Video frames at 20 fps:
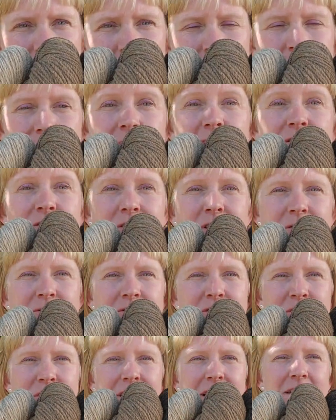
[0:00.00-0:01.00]
that's what I'm
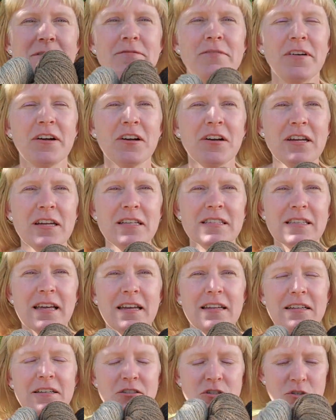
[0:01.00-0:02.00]
doing. I'm very
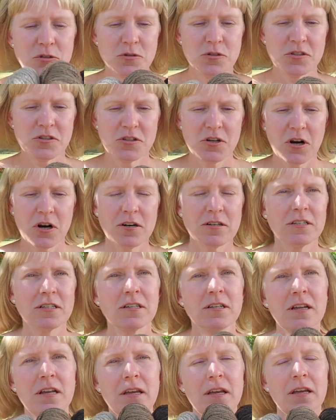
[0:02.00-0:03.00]
excited to start